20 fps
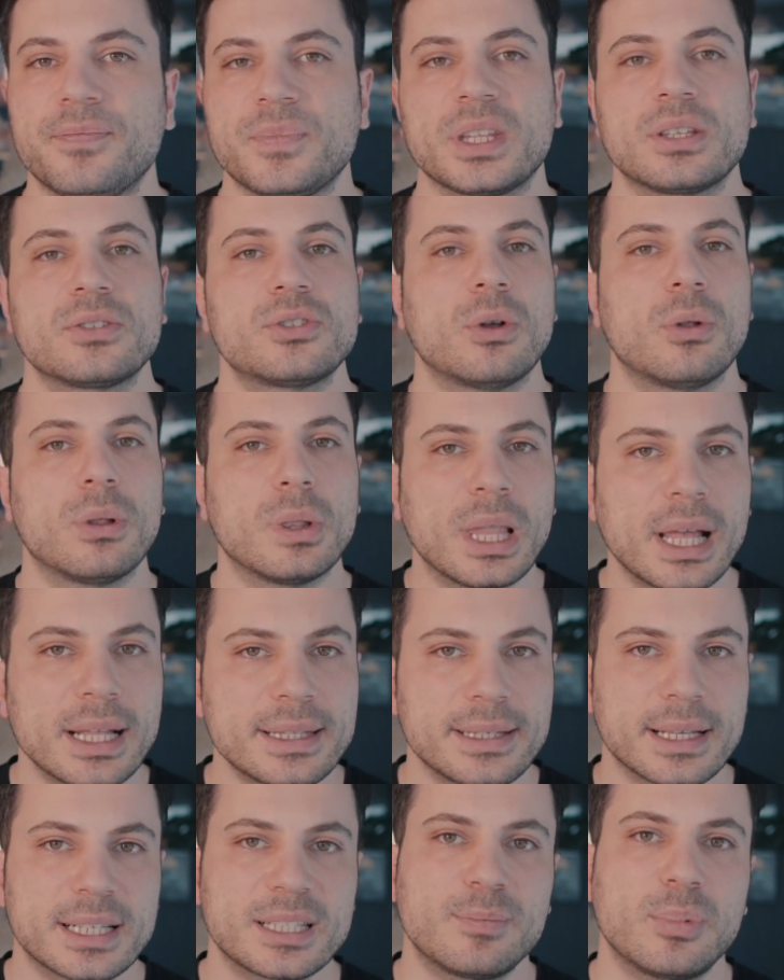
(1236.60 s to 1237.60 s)
So
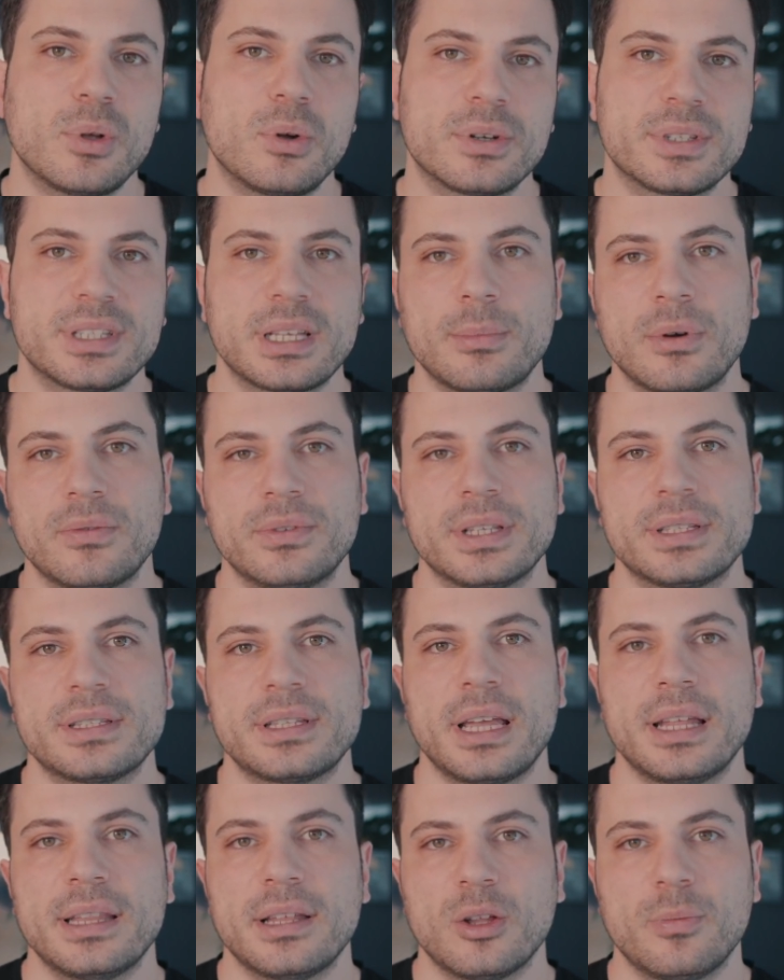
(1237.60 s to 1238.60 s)
let's explore some of the
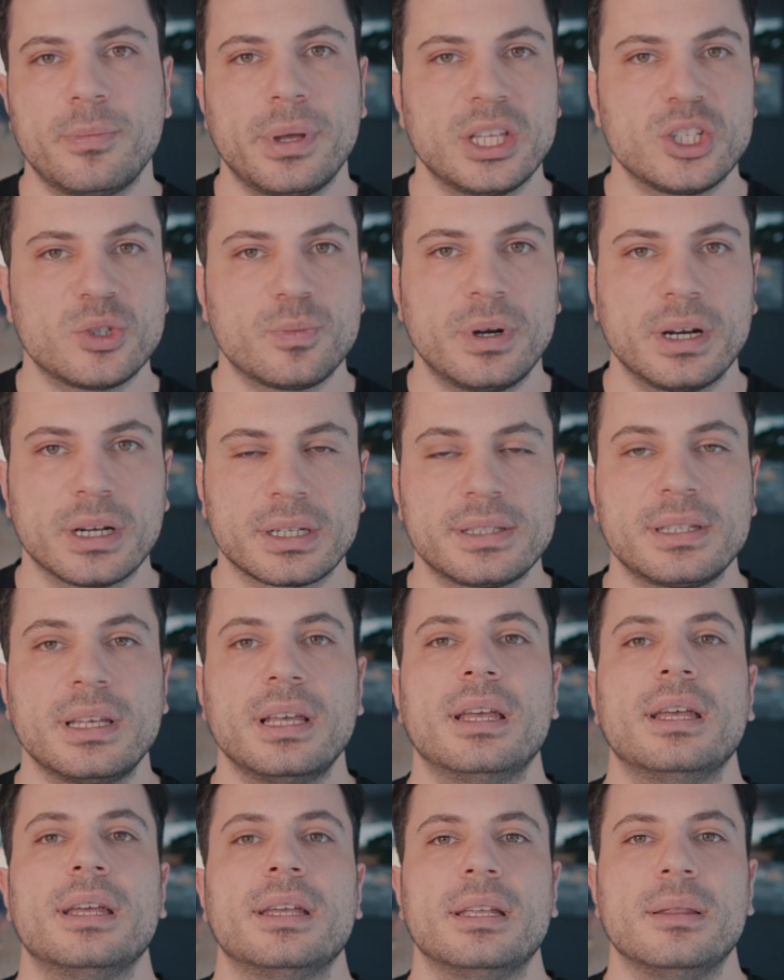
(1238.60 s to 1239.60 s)
standout benchmarks
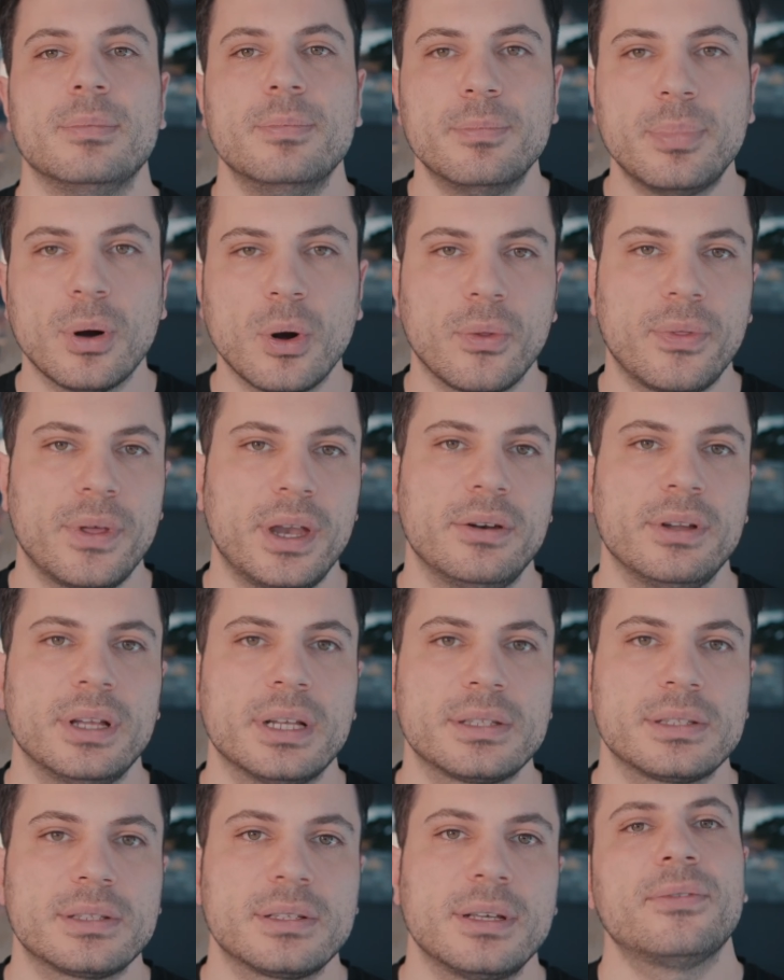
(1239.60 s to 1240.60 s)
in both
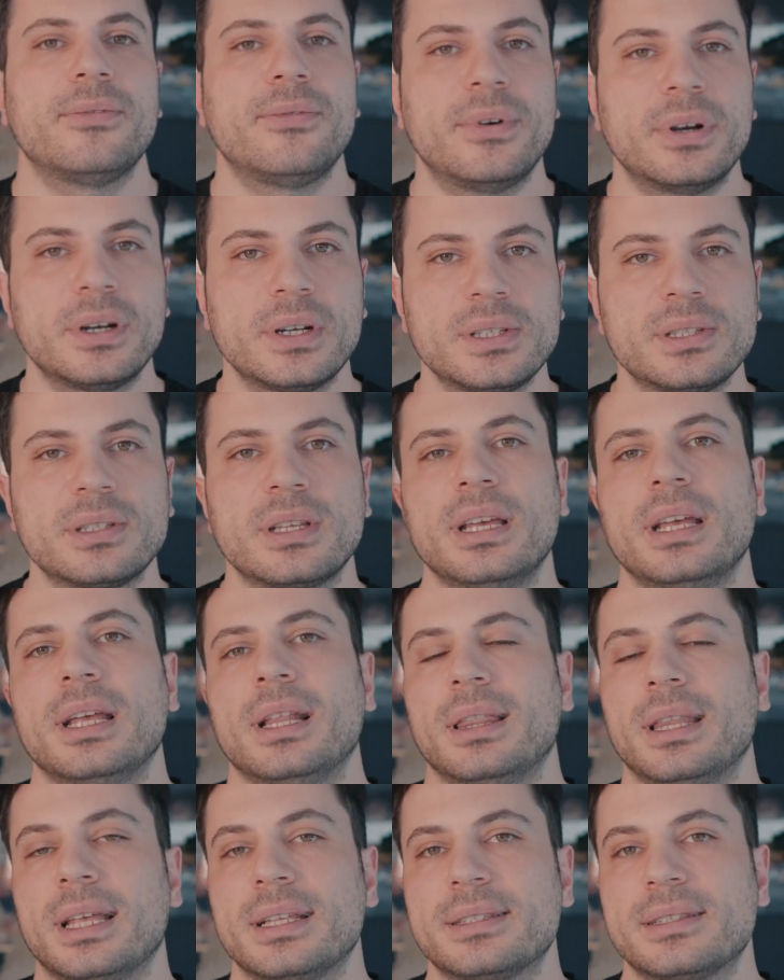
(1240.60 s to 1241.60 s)
areas. First,
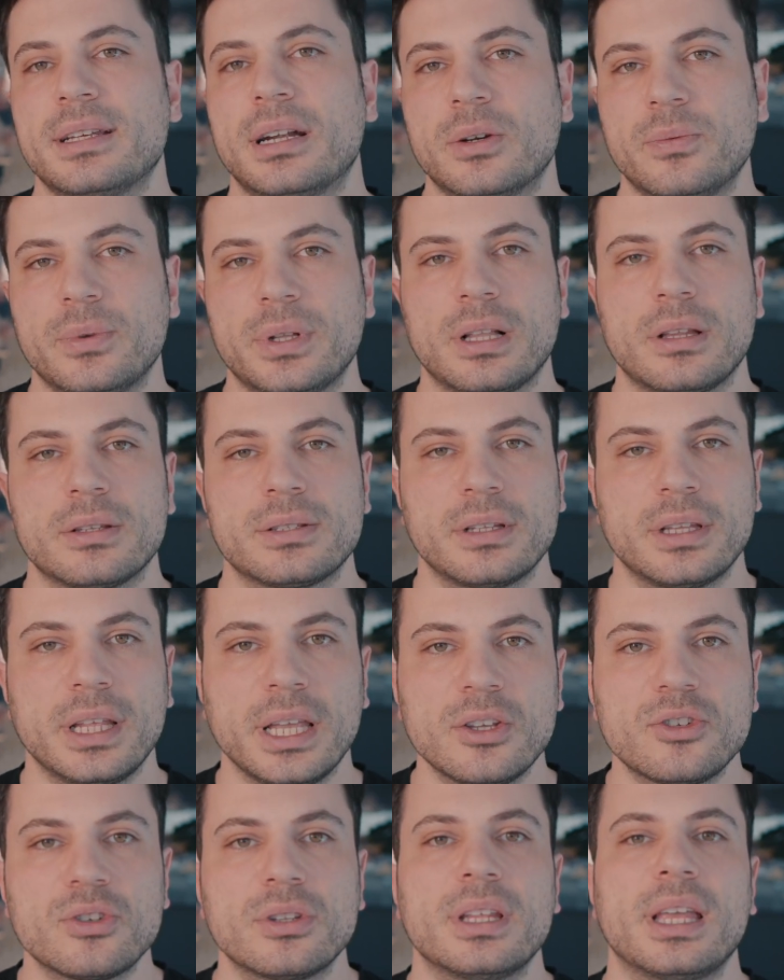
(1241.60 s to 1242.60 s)
let's start with
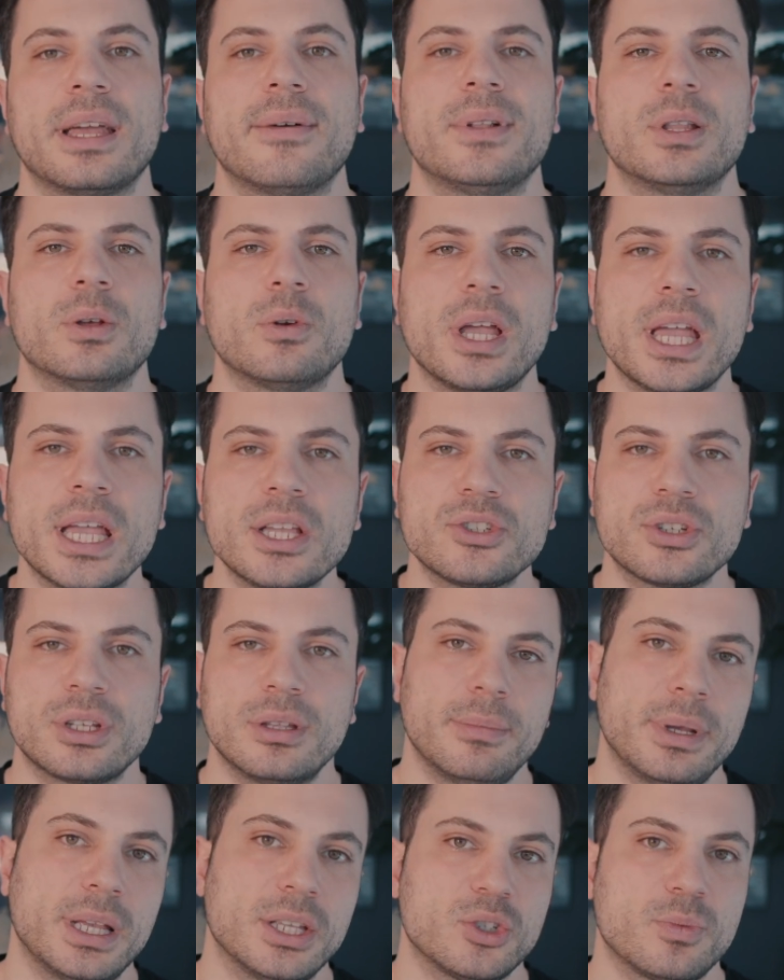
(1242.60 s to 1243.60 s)
hallucination evaluation
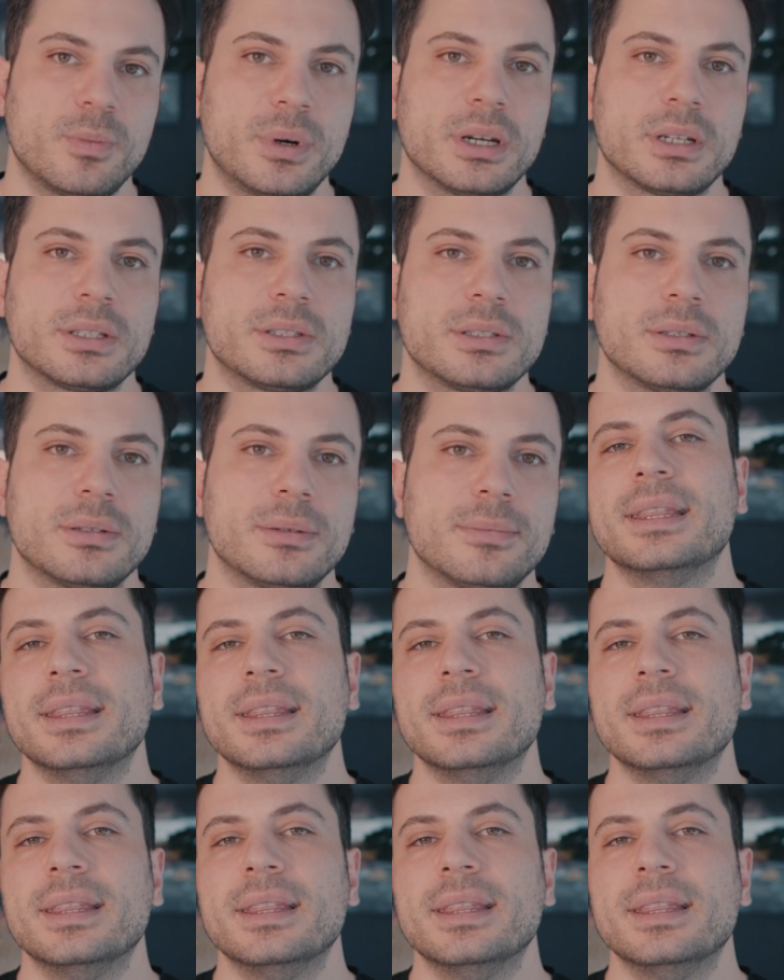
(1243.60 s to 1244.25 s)
benchmarks.